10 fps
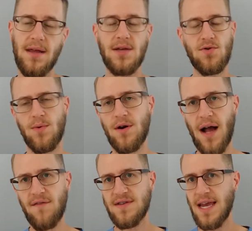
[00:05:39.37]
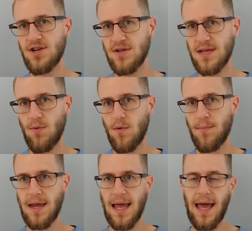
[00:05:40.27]
These are real conversations that were
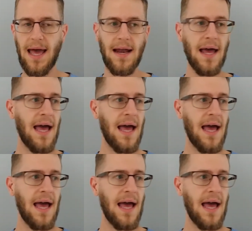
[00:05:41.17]
being had.